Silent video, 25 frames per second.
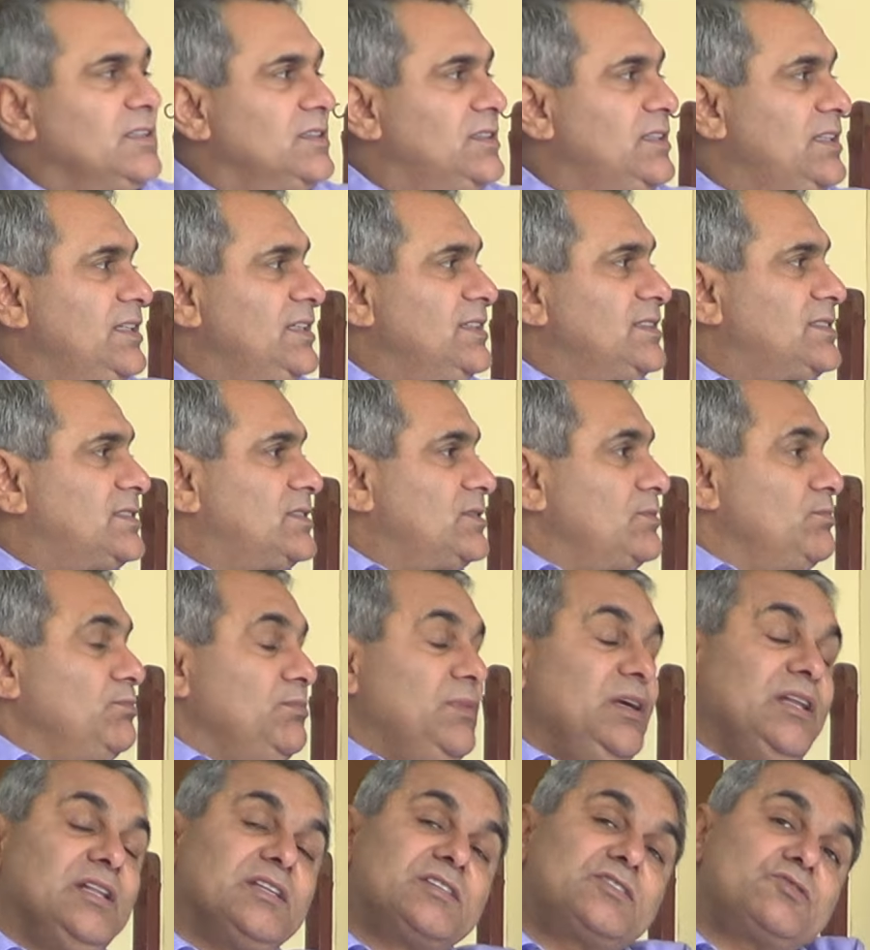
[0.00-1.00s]
These
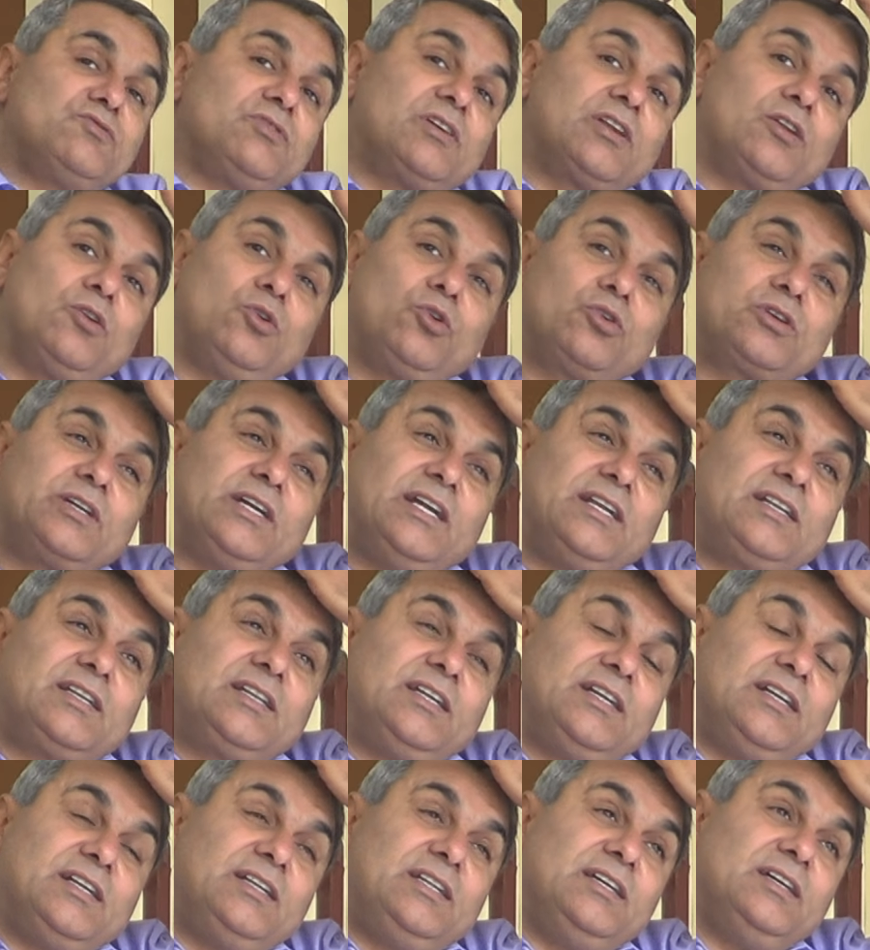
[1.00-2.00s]
mills were
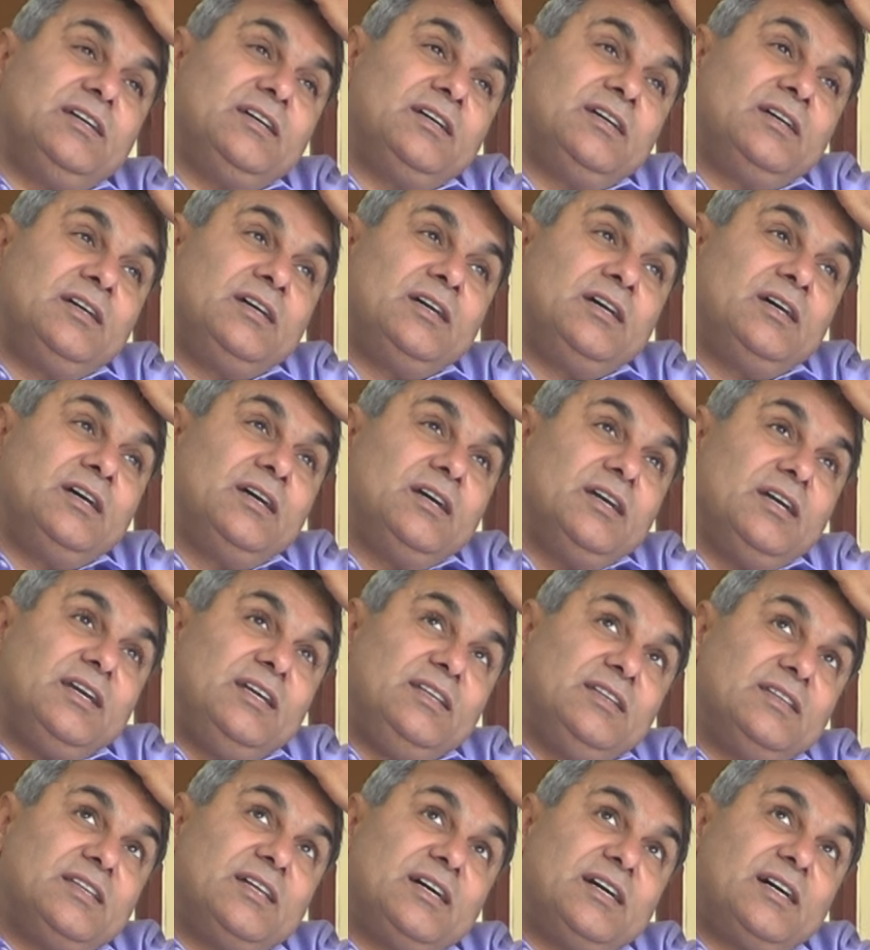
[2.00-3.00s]
located
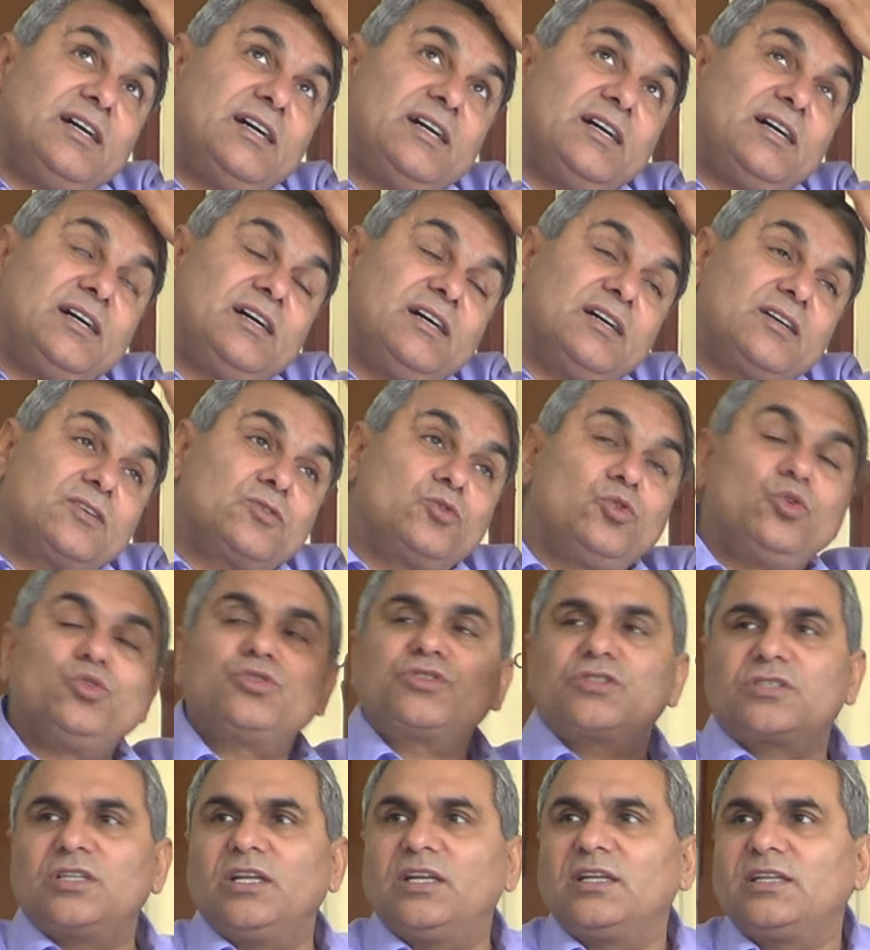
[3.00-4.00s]
in the
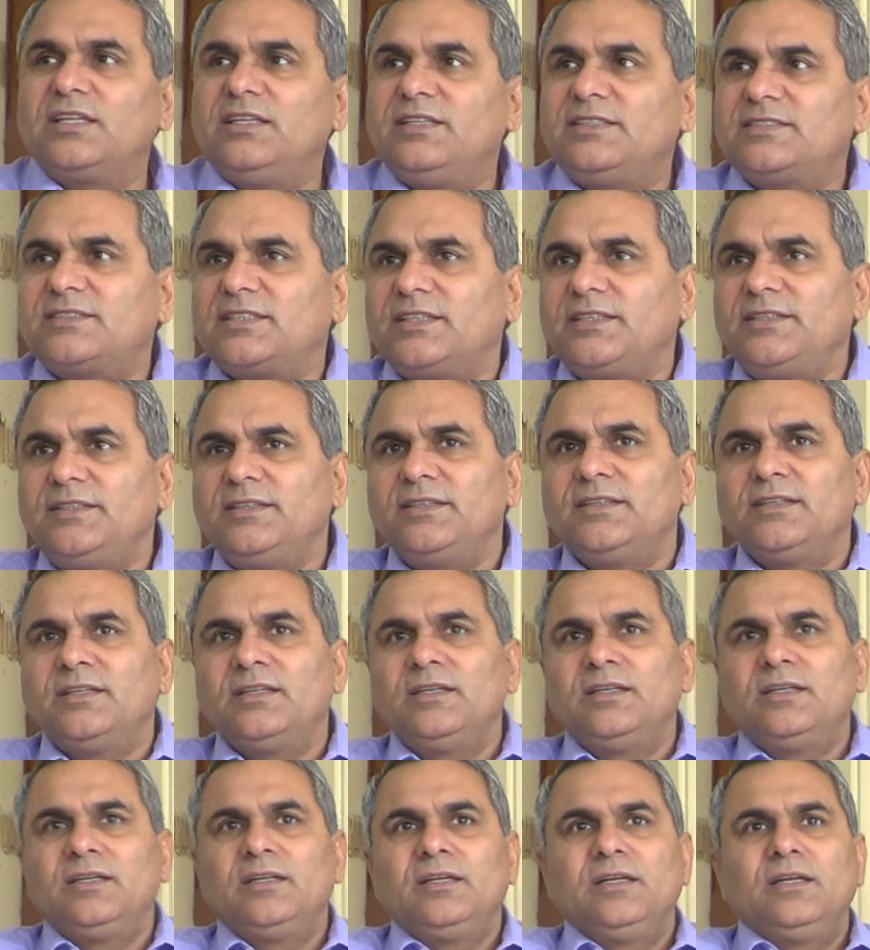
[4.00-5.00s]
coastal region,
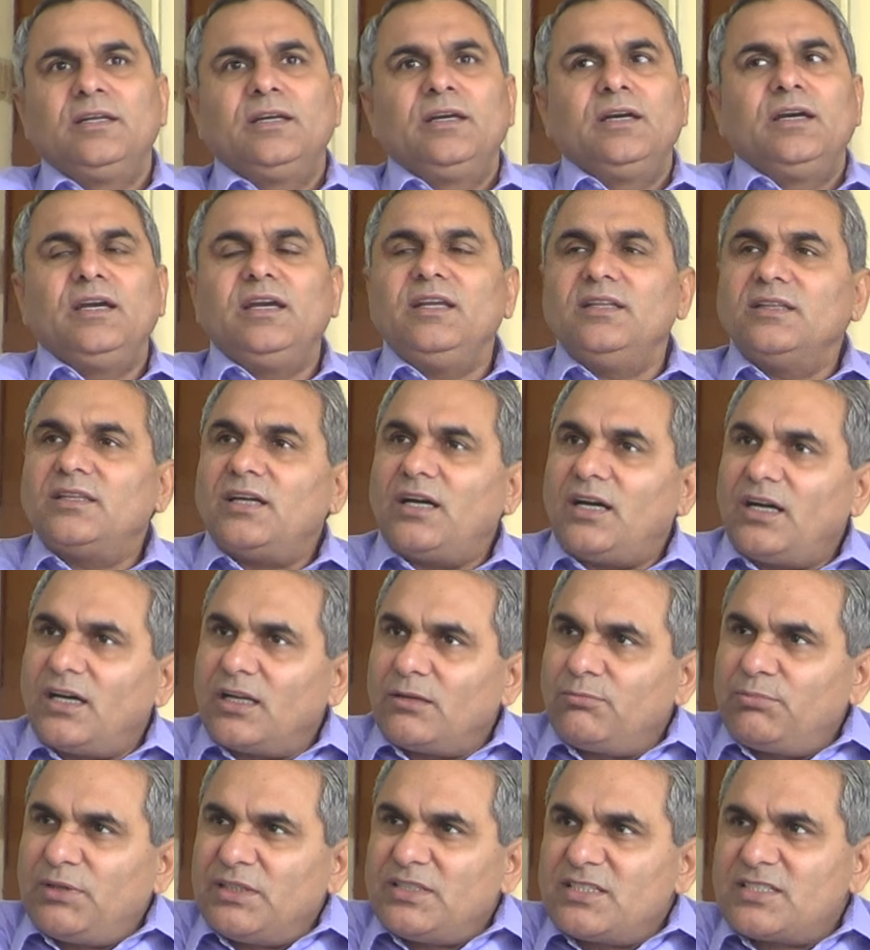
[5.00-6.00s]
in the
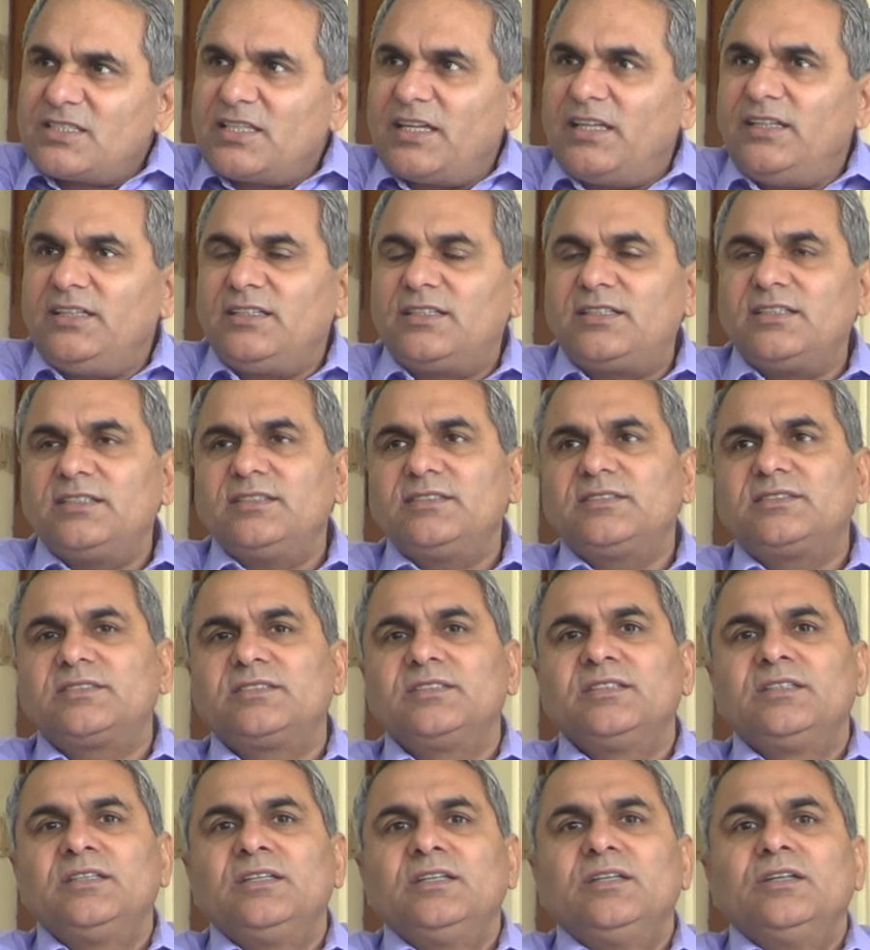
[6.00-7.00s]
urban
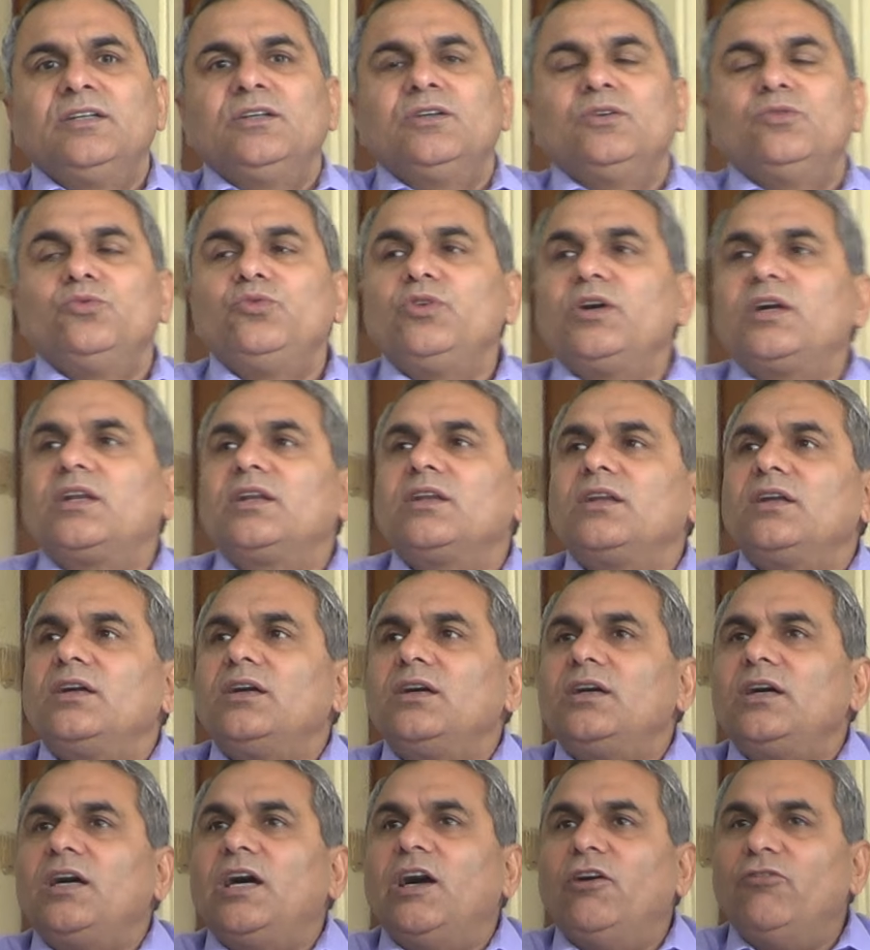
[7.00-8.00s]
centers where
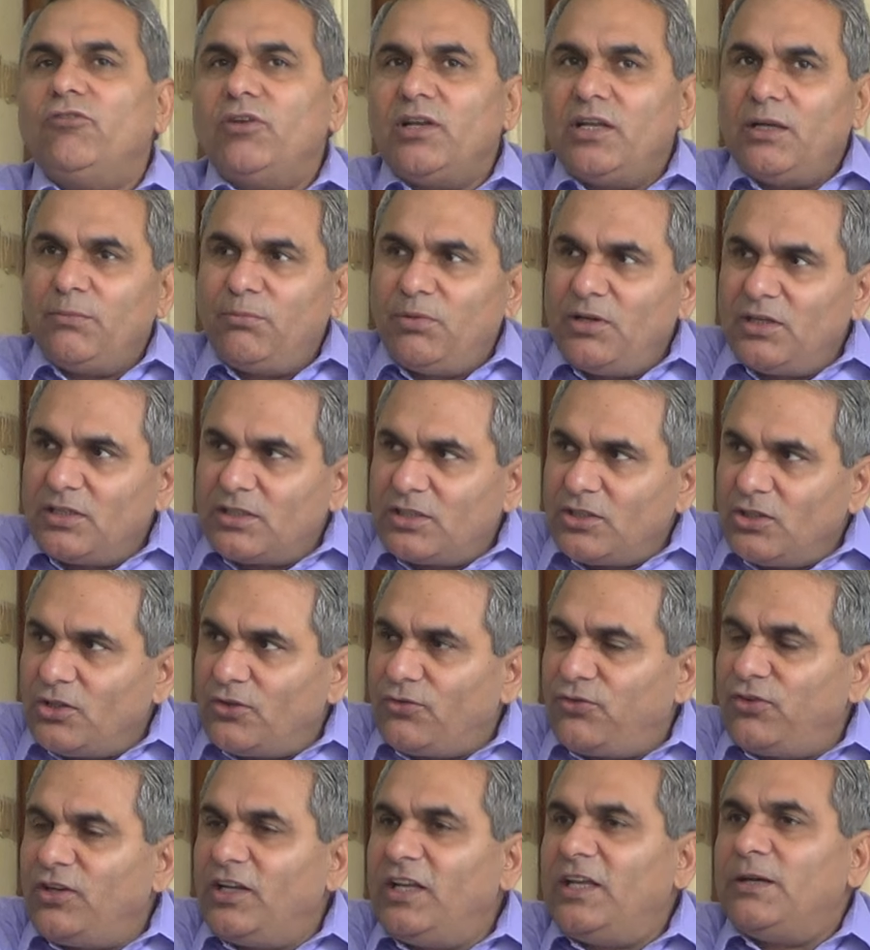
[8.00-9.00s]
availability
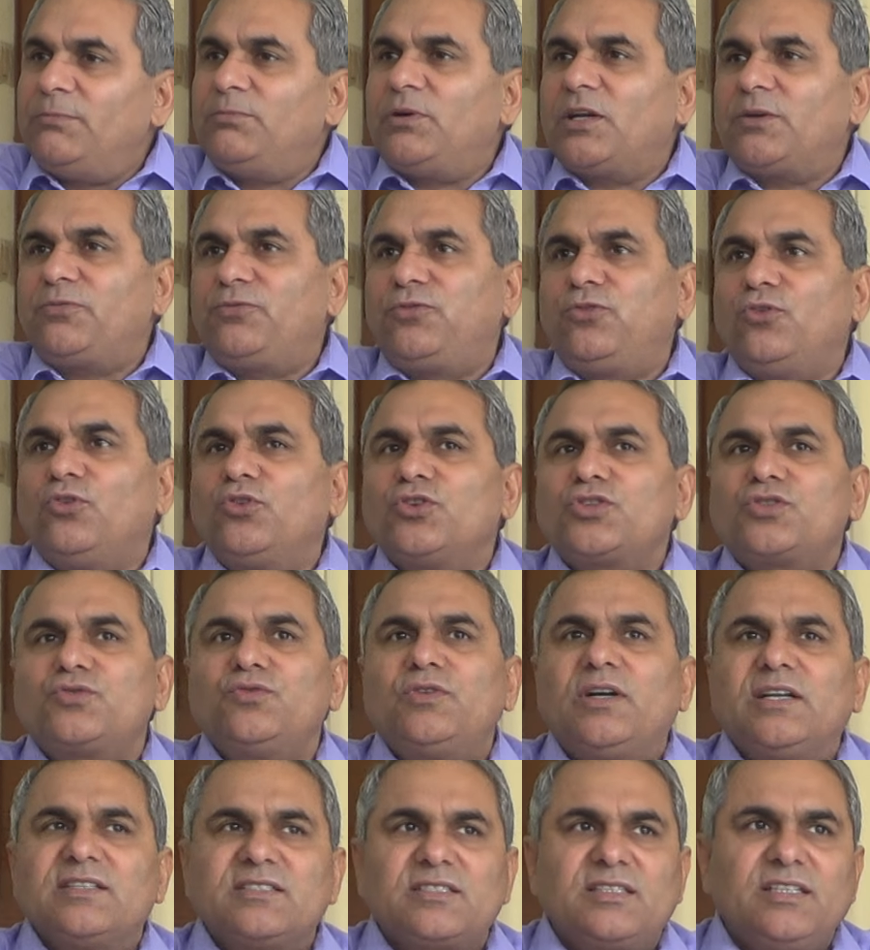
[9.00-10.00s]
of labor force
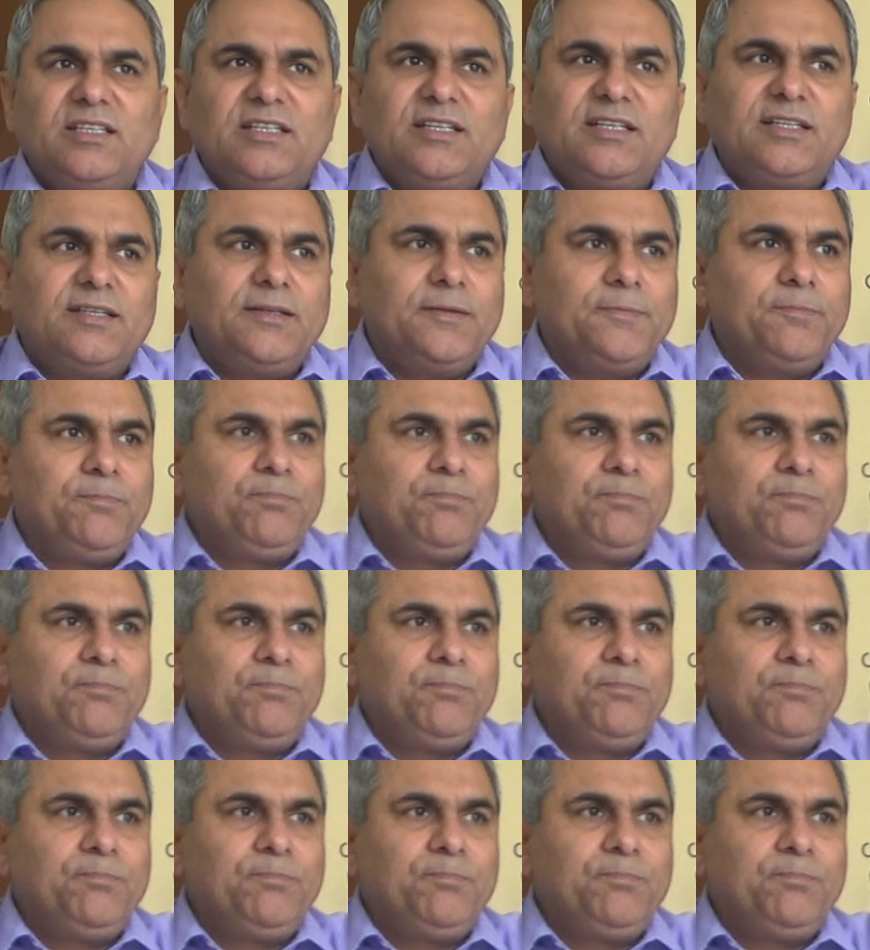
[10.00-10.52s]
was there,